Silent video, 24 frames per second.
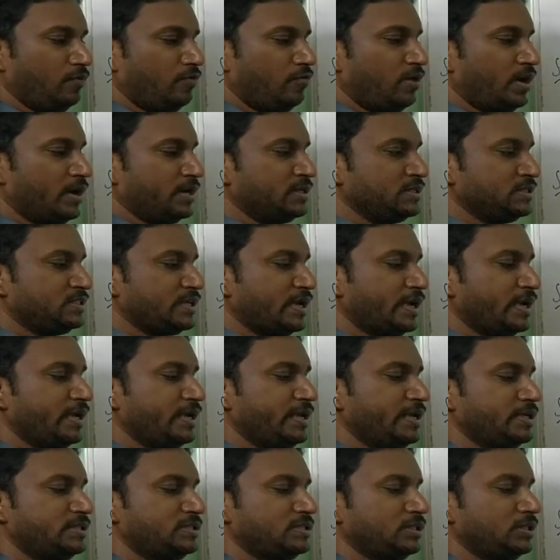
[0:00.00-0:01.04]
One side
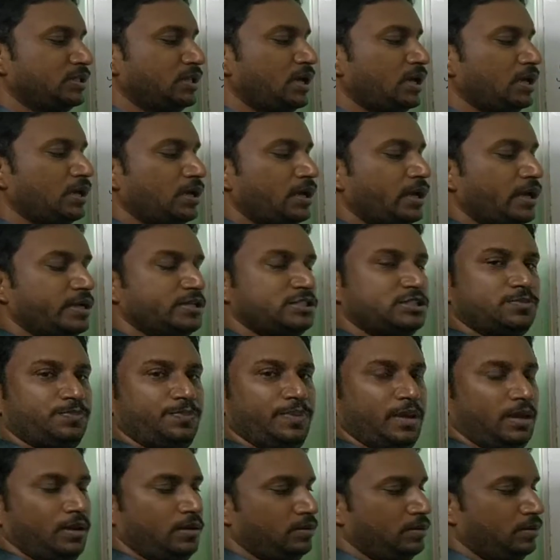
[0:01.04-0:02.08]
is in the
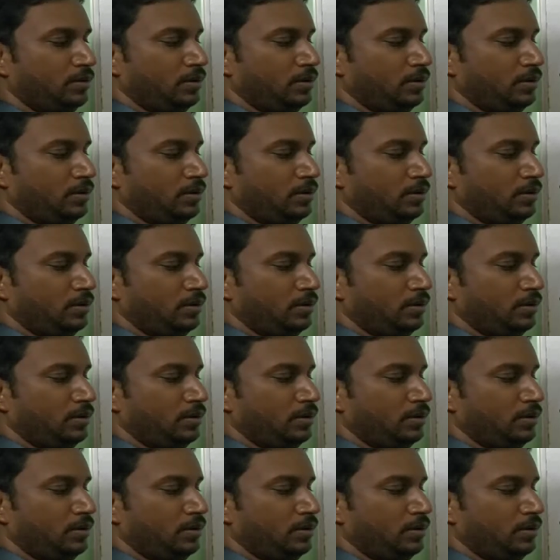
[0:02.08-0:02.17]
HP.